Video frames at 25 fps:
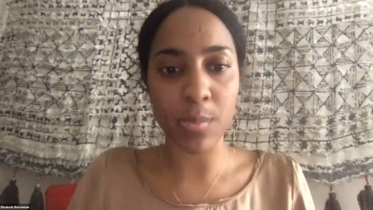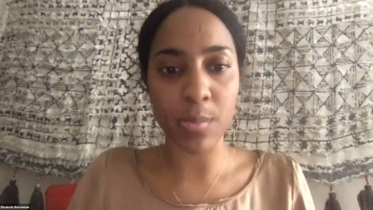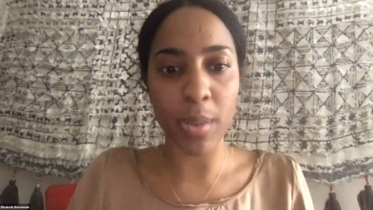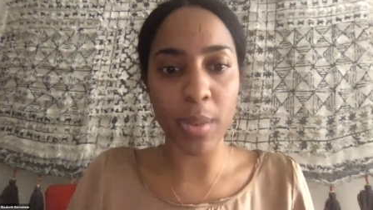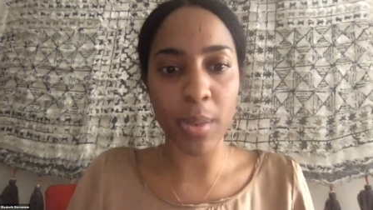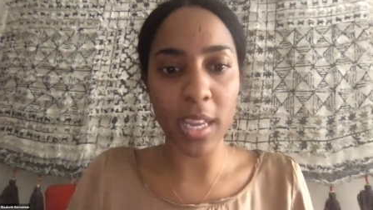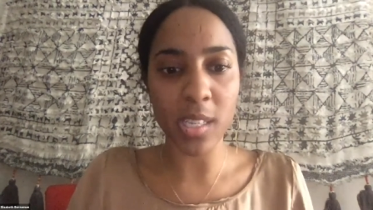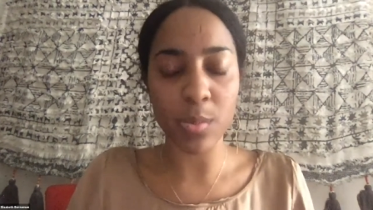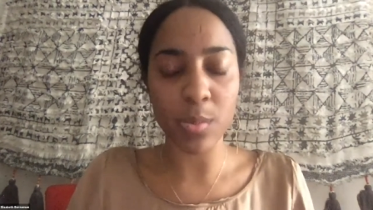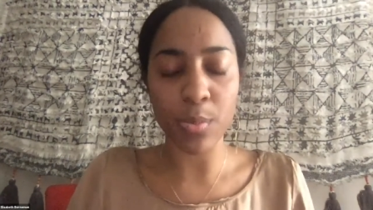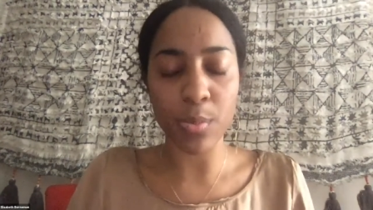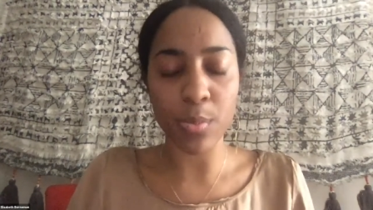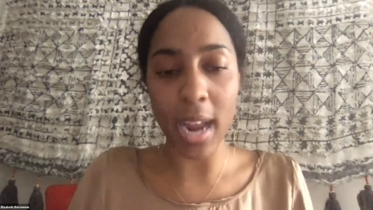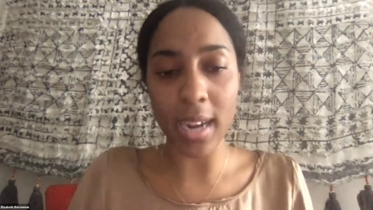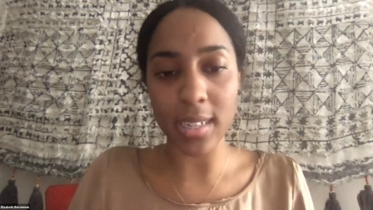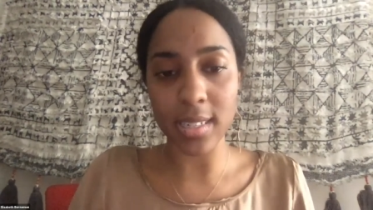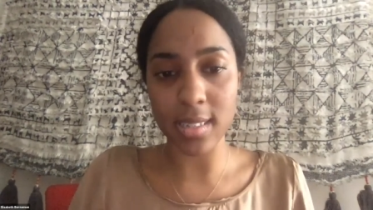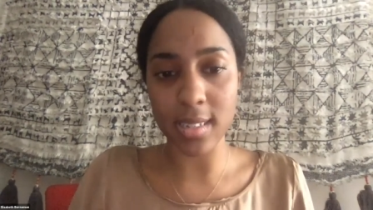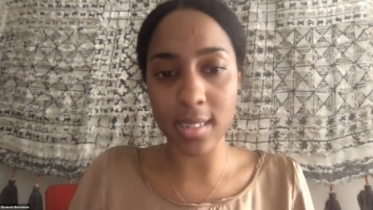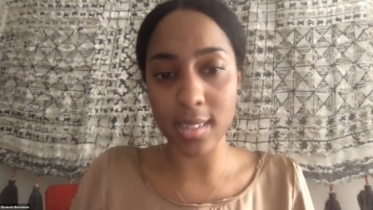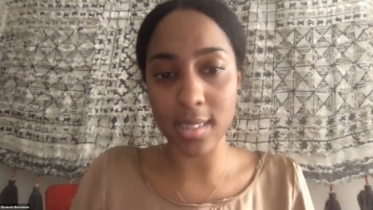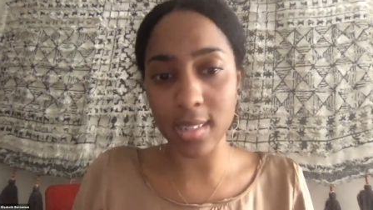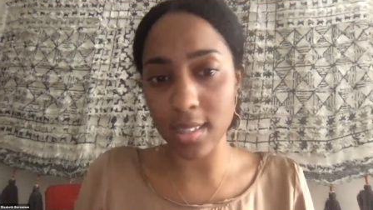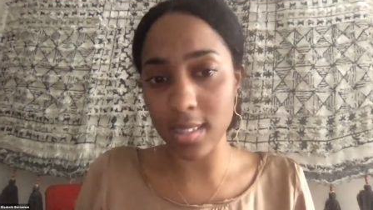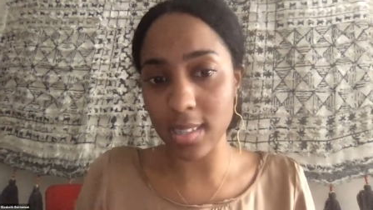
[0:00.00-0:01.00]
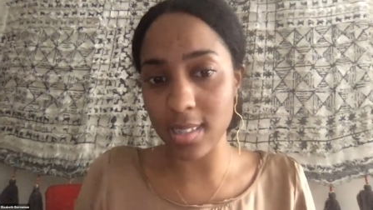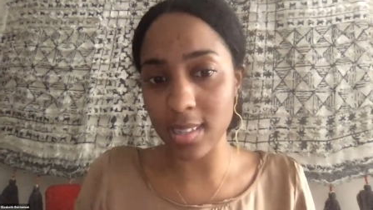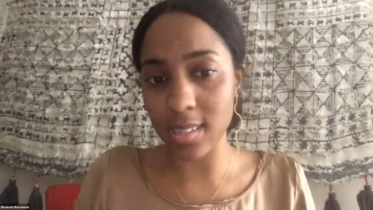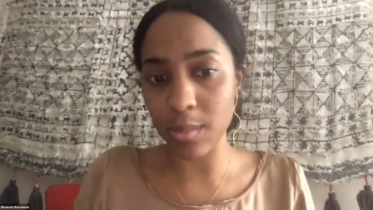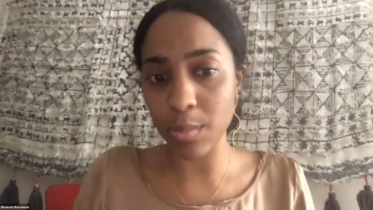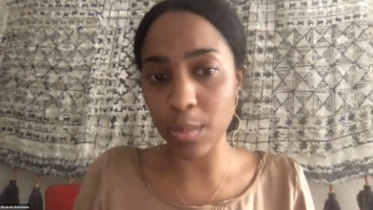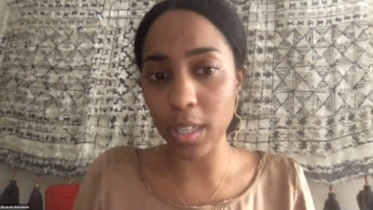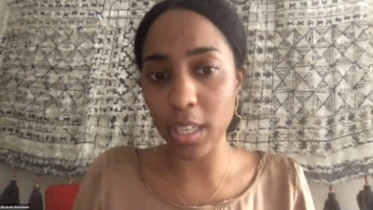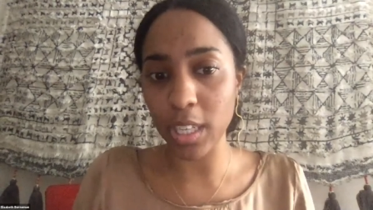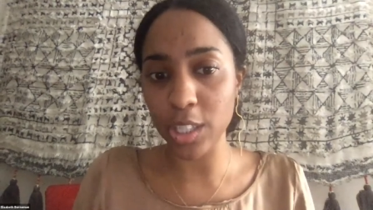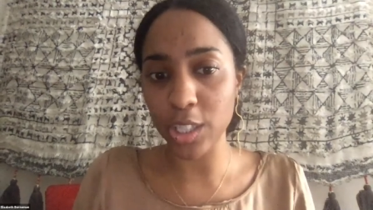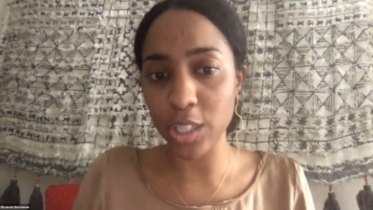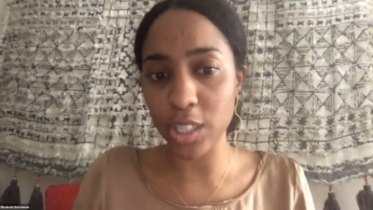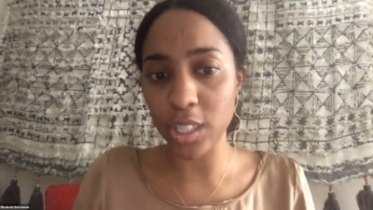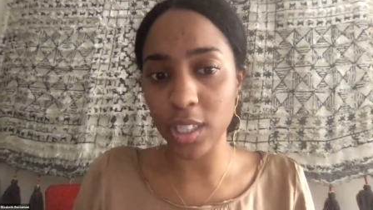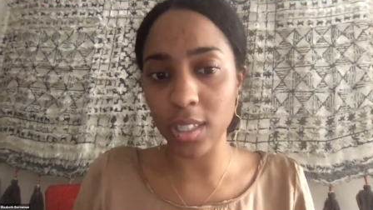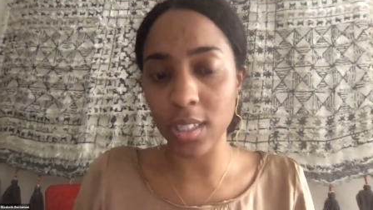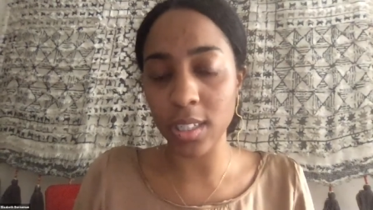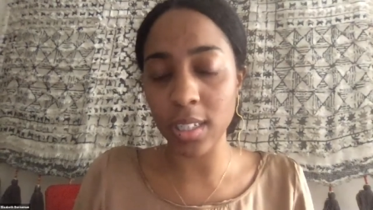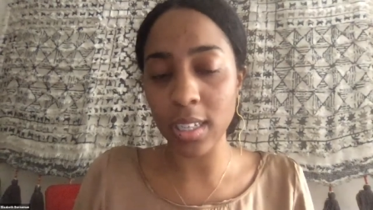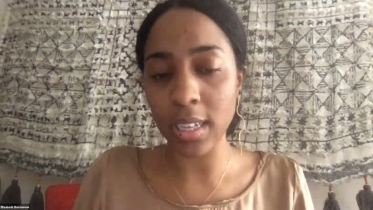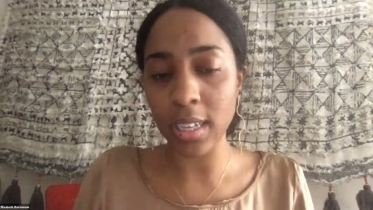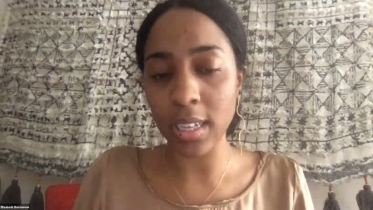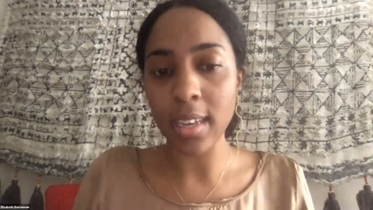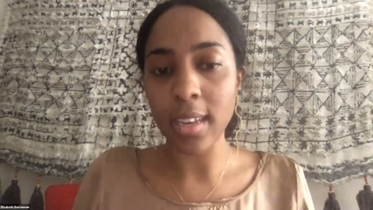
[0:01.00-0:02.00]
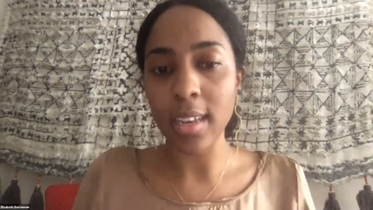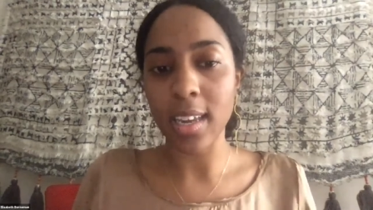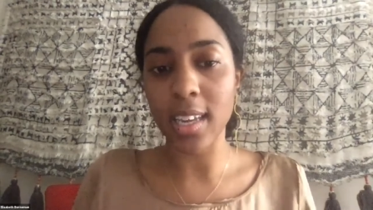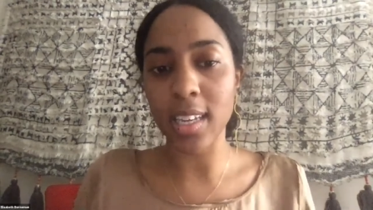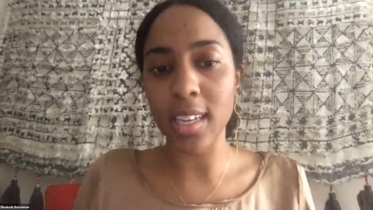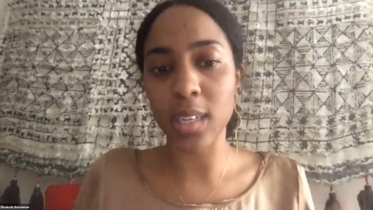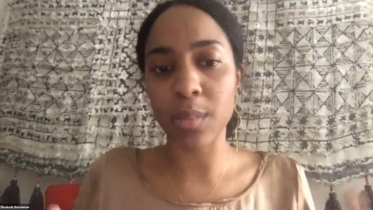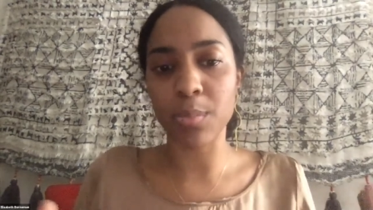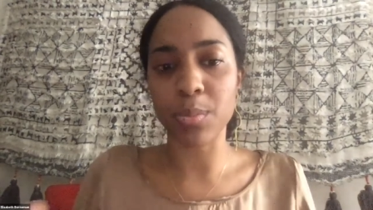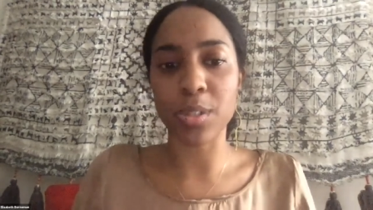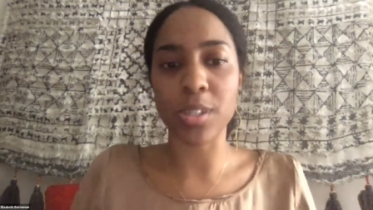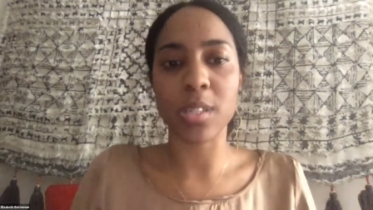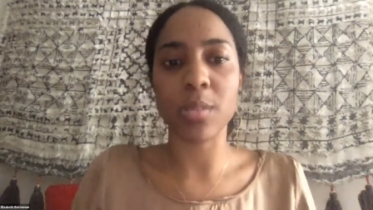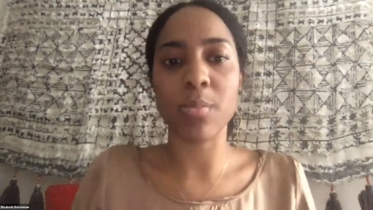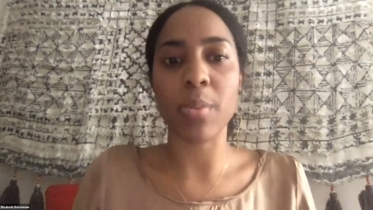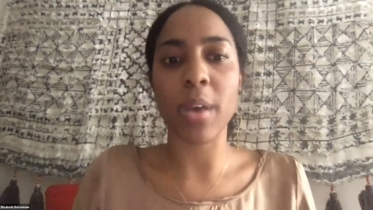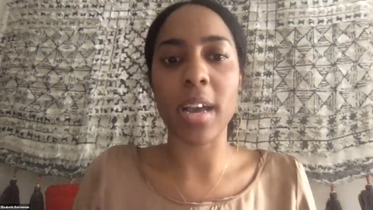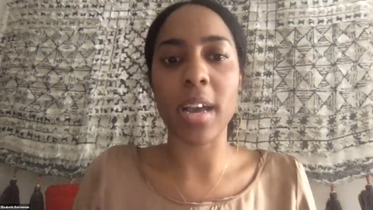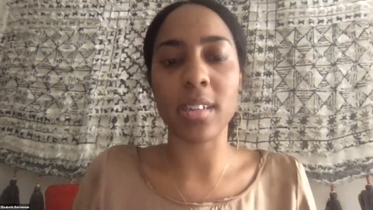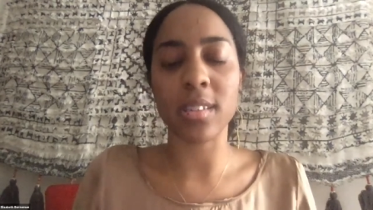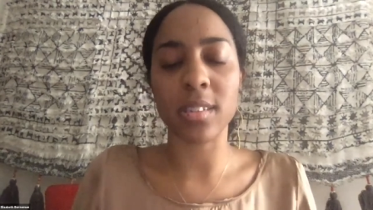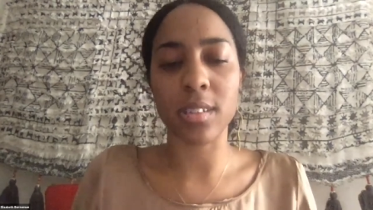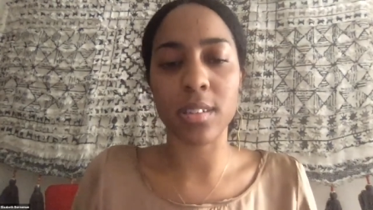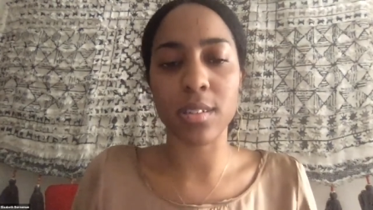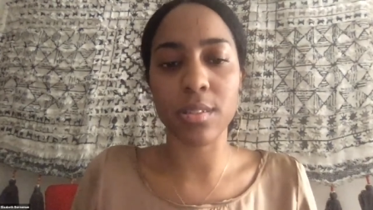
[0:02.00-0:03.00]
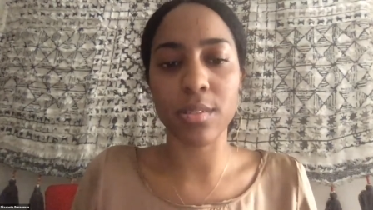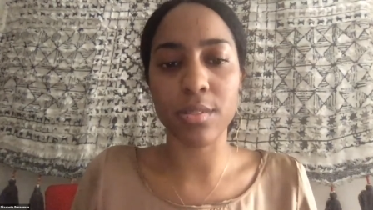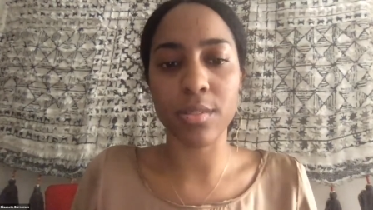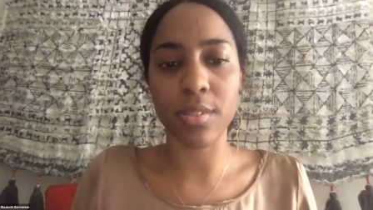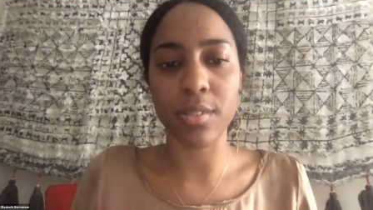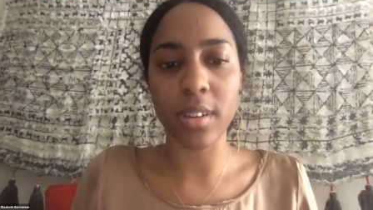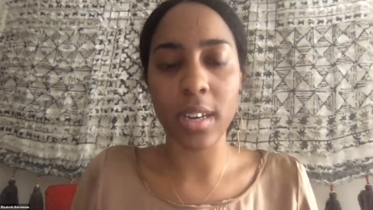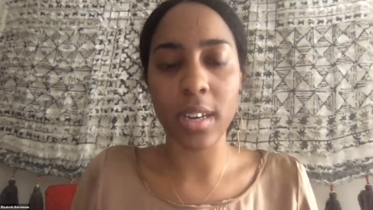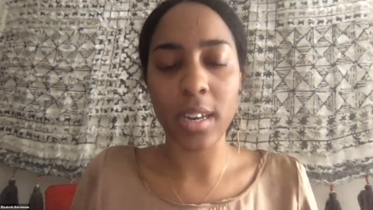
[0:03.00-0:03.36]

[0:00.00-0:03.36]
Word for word: best practices in the simulation into perspective